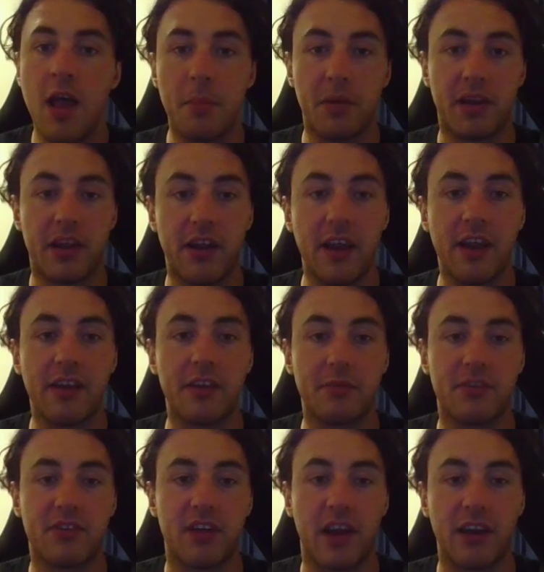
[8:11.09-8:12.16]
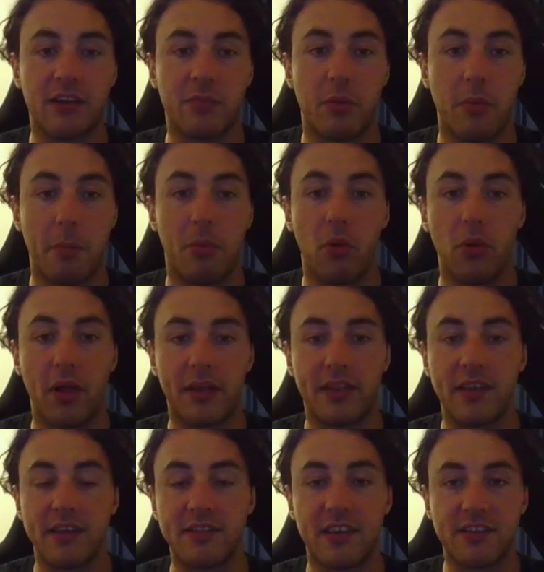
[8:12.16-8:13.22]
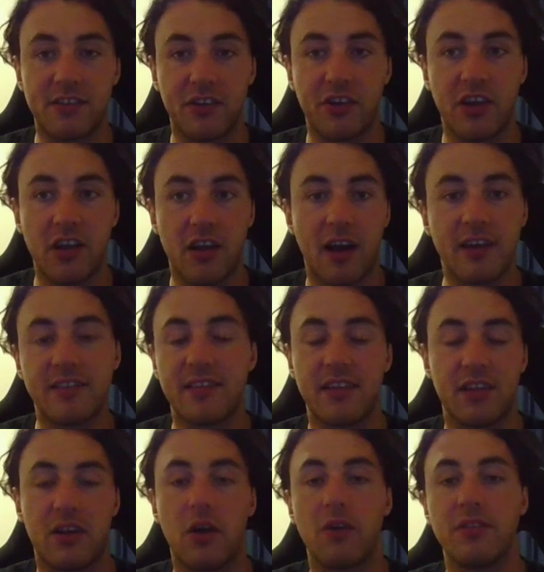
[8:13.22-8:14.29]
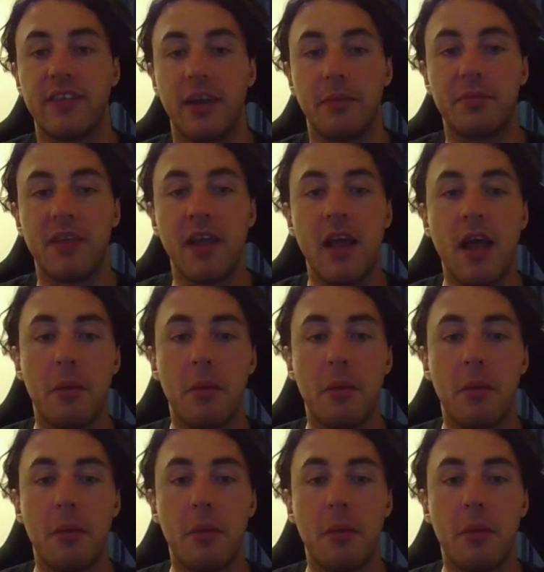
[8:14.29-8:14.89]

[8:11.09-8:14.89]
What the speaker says: But here I ended up deciding to put my ball like this. And so you can kind of see the concept.